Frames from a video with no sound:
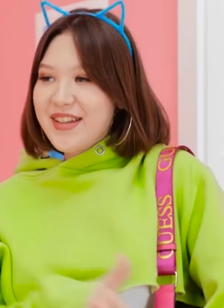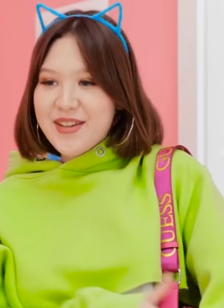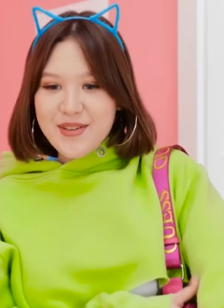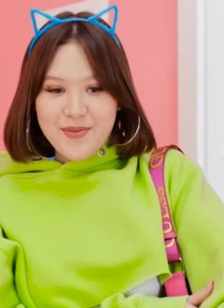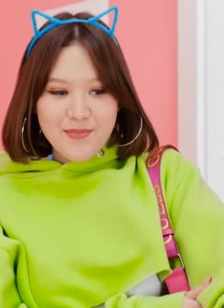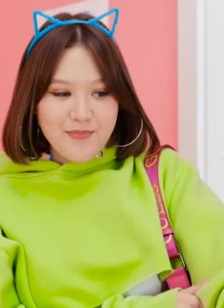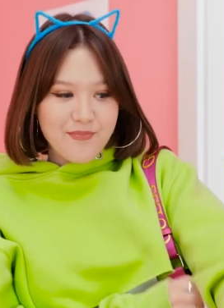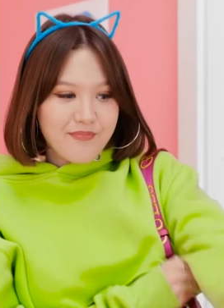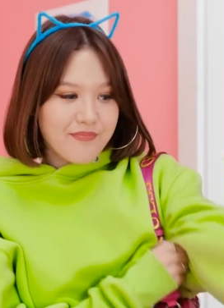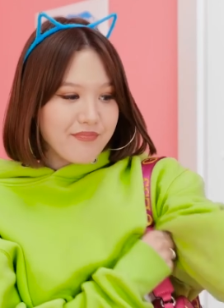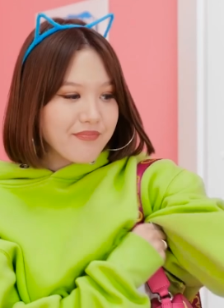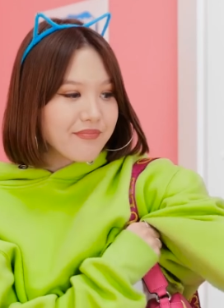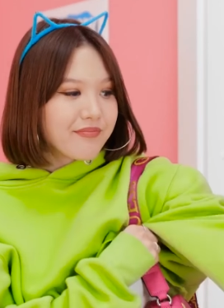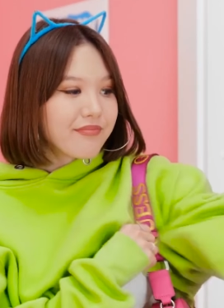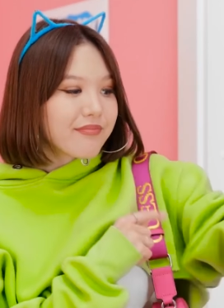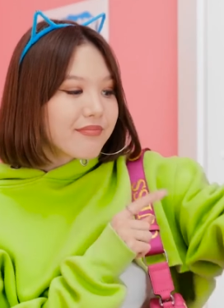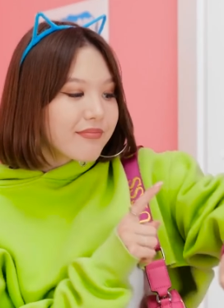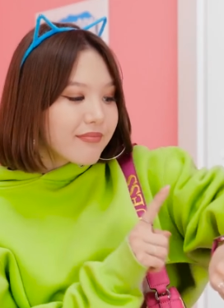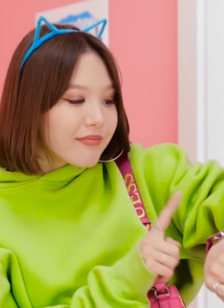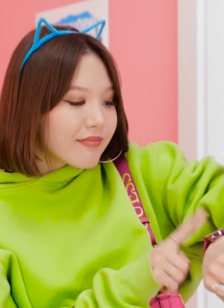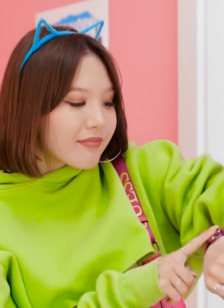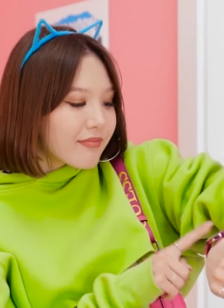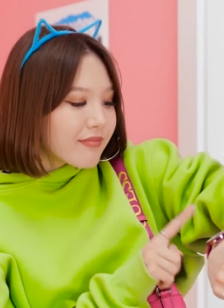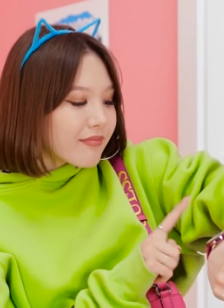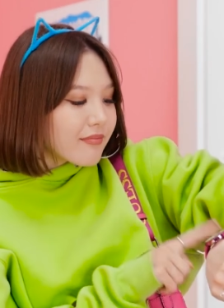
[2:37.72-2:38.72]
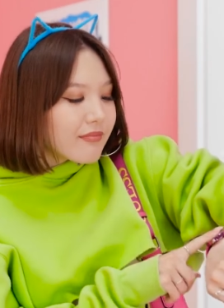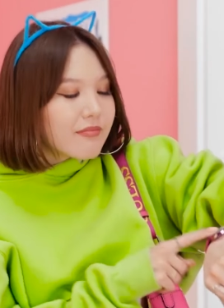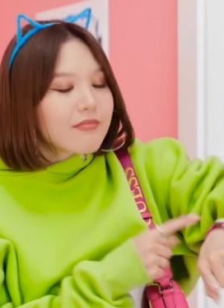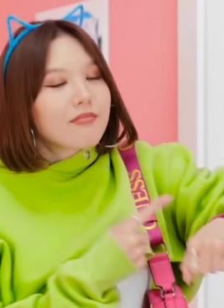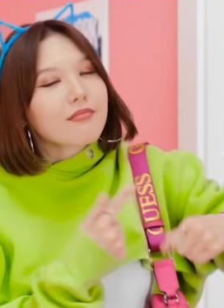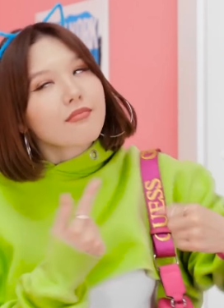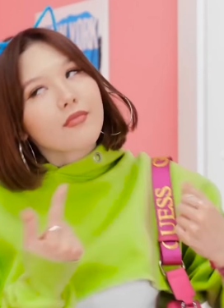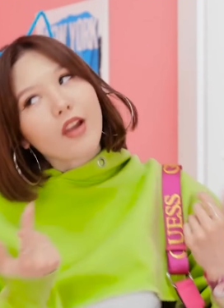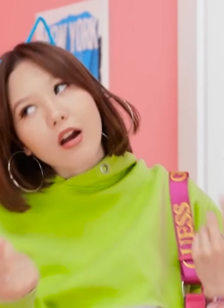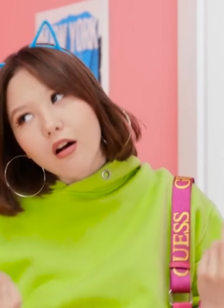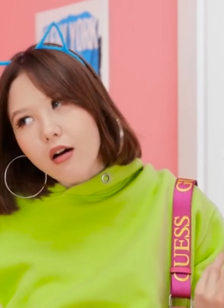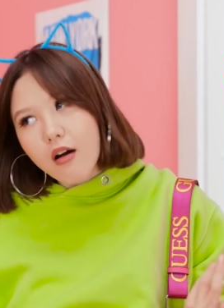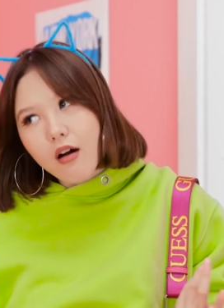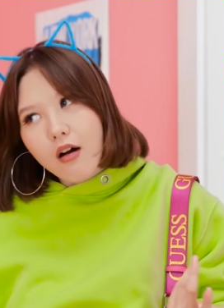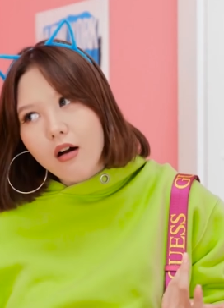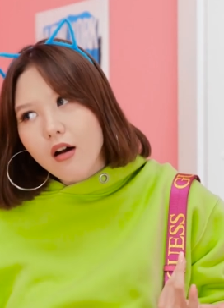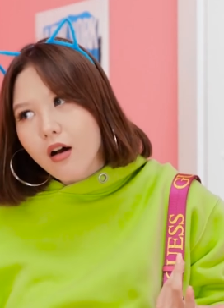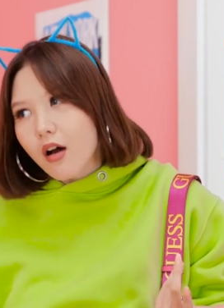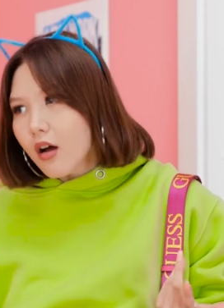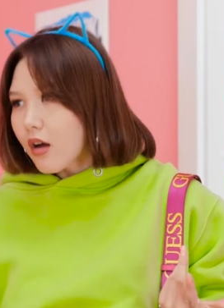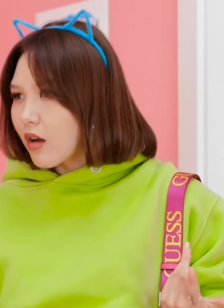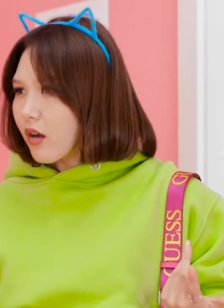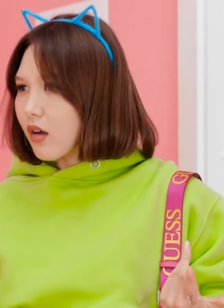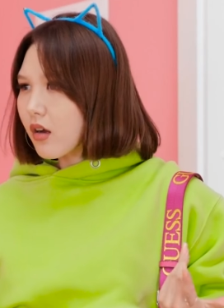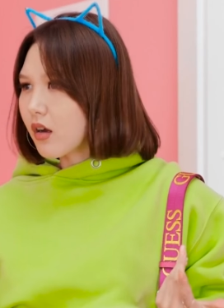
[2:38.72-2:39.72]
you ready? We need to
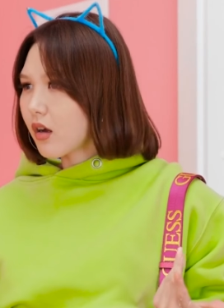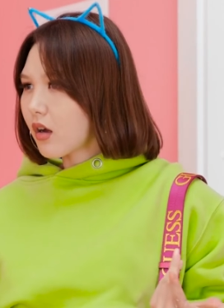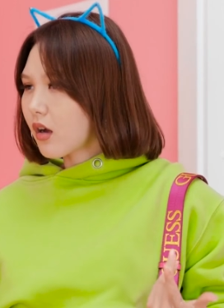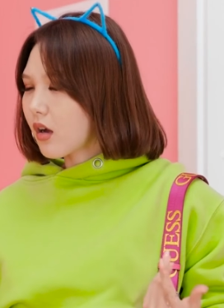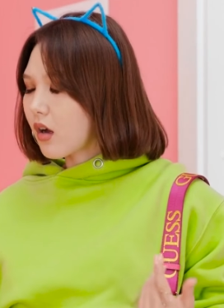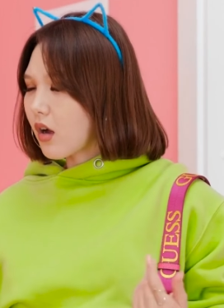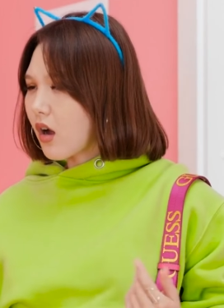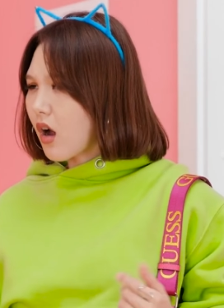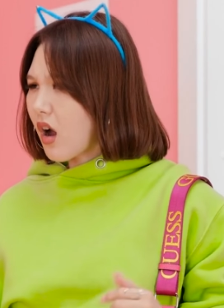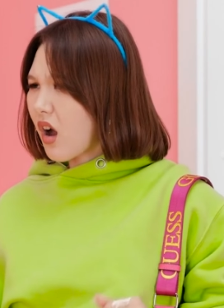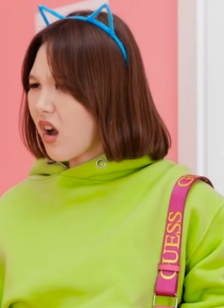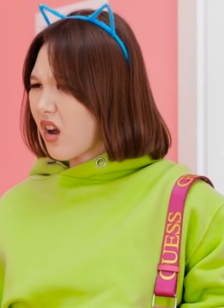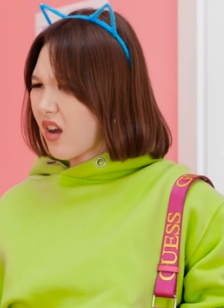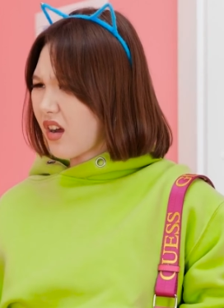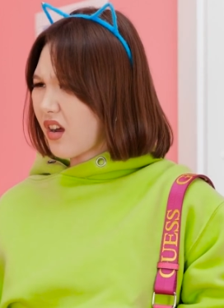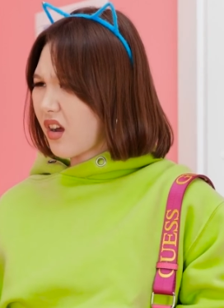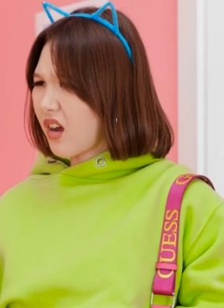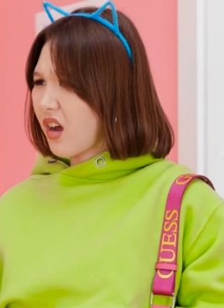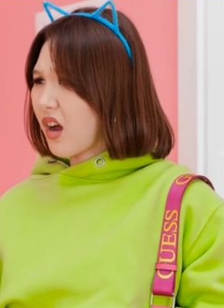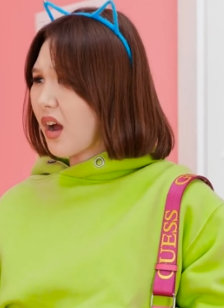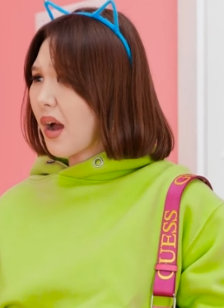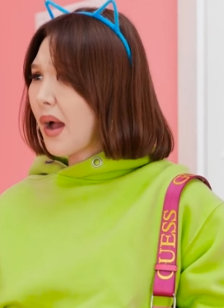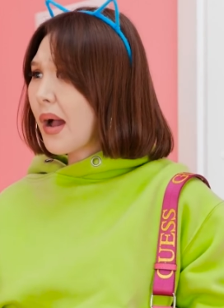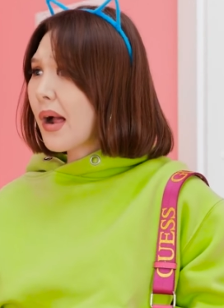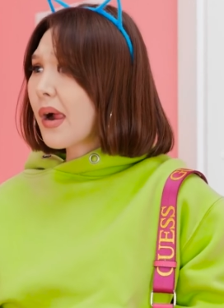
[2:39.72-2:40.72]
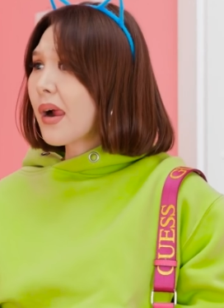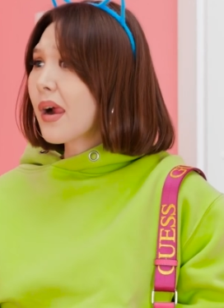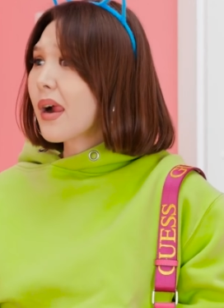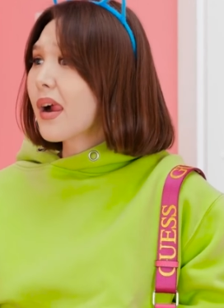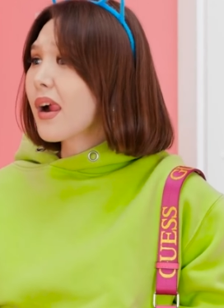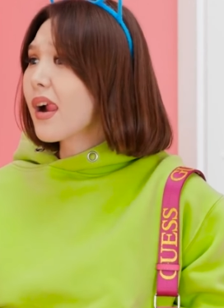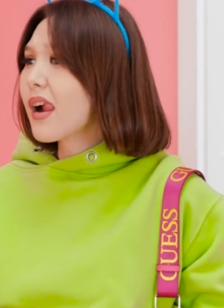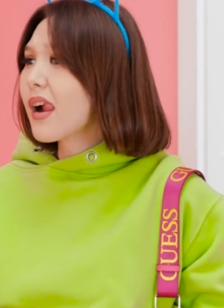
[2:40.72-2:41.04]
go. Ashley!